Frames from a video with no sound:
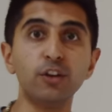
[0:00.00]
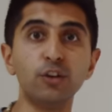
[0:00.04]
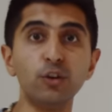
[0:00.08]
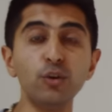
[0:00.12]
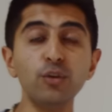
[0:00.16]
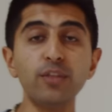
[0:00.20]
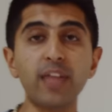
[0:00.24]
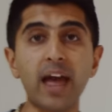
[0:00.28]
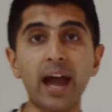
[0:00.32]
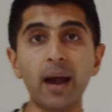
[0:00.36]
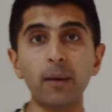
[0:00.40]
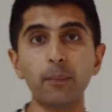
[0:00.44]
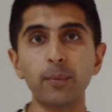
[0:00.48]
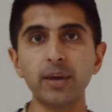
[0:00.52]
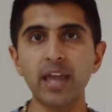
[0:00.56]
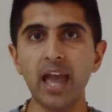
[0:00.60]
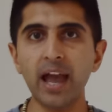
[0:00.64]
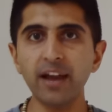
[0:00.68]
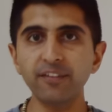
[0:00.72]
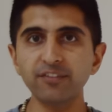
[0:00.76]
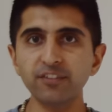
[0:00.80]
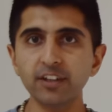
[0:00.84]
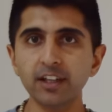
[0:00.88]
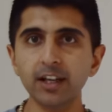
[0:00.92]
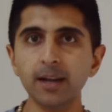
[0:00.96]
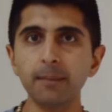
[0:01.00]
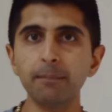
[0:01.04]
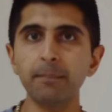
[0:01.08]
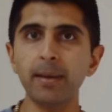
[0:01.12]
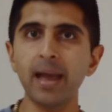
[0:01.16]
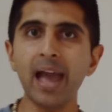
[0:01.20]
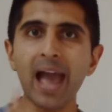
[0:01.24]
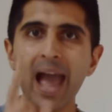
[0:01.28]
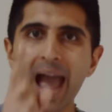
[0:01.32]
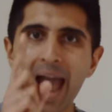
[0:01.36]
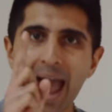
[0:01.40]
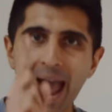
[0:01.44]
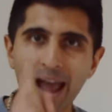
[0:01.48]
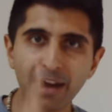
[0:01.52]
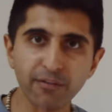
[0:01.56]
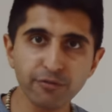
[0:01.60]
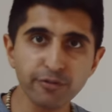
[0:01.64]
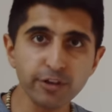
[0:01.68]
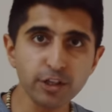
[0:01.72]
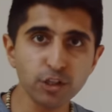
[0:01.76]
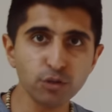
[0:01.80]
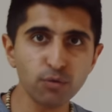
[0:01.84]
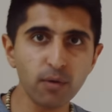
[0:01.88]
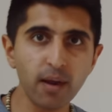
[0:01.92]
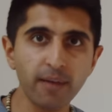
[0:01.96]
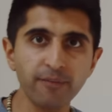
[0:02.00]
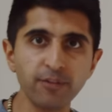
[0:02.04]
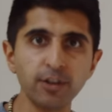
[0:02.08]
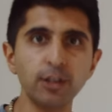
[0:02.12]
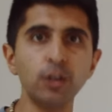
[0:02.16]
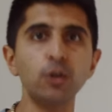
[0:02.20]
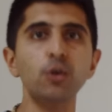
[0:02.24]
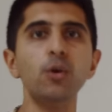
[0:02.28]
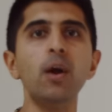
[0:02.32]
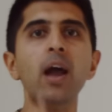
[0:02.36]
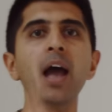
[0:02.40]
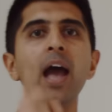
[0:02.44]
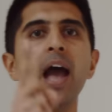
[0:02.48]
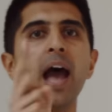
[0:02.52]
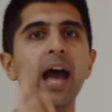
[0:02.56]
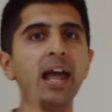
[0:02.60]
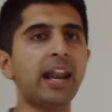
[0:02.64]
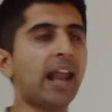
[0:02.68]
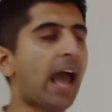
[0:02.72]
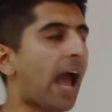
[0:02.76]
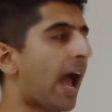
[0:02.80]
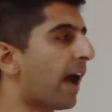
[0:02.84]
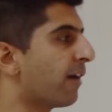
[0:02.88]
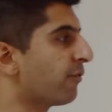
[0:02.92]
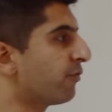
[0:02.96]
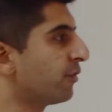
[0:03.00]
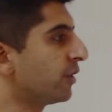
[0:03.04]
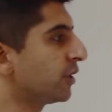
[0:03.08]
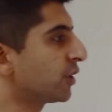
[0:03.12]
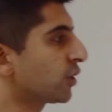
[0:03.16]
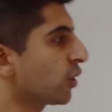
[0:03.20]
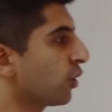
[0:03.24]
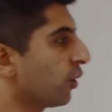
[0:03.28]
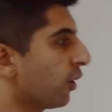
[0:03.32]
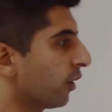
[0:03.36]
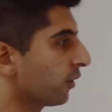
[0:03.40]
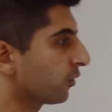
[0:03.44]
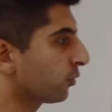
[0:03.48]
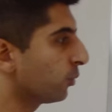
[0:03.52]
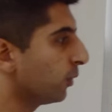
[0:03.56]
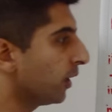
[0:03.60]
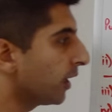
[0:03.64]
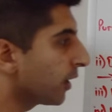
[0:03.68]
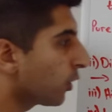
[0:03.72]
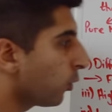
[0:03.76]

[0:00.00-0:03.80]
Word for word: To do that, we have to compare average revenue and average cost.